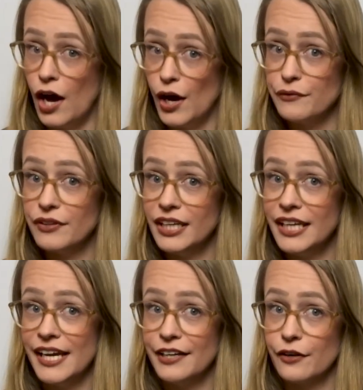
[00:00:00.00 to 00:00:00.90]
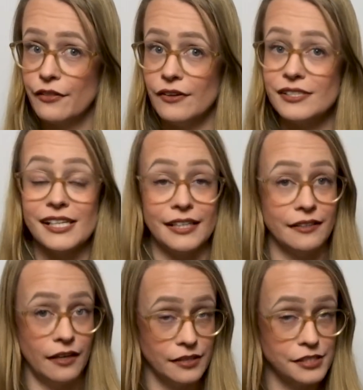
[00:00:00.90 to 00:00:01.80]
of the Neanderthals and
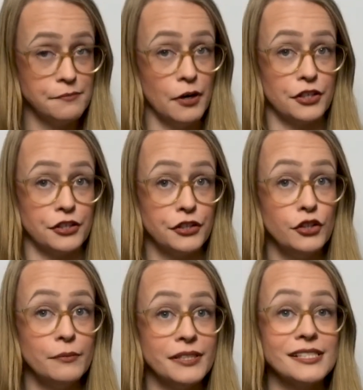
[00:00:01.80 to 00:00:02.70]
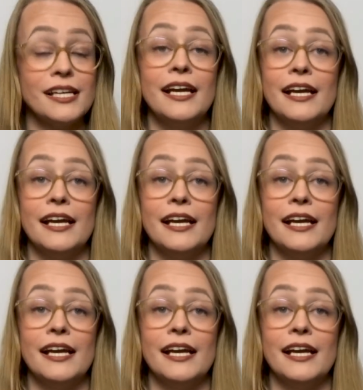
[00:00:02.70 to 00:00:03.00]
us modern humans